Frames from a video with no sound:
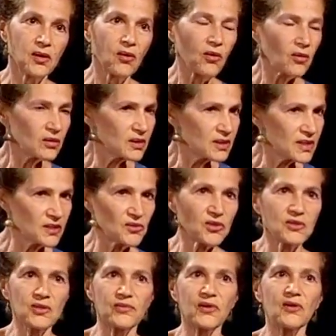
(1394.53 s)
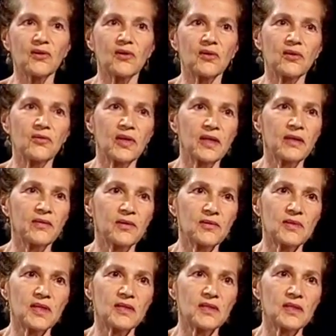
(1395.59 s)
All the teachings of yoga I write in
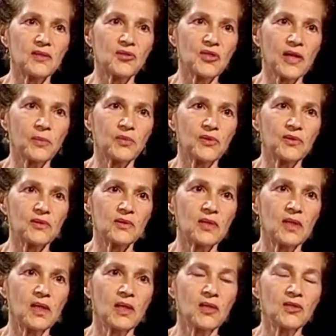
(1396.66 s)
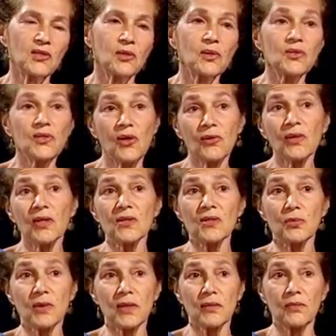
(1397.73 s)
those 18 chapters. So as yogis,
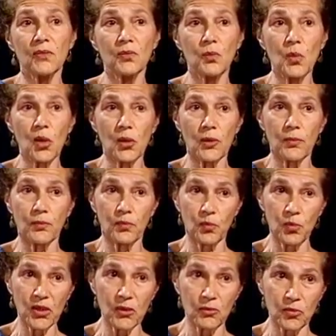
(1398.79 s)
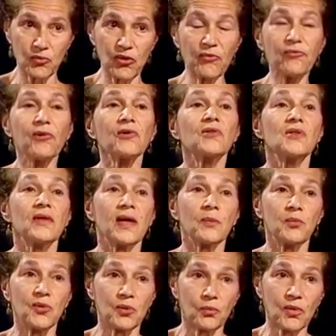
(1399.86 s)
we refer to
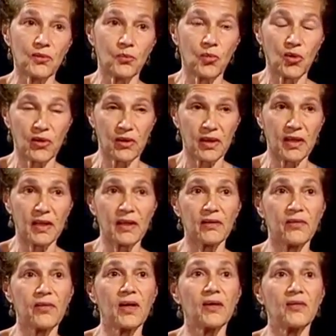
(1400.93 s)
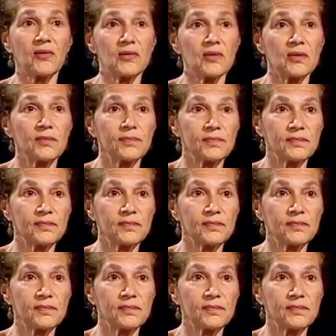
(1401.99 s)
that book more than any of the others.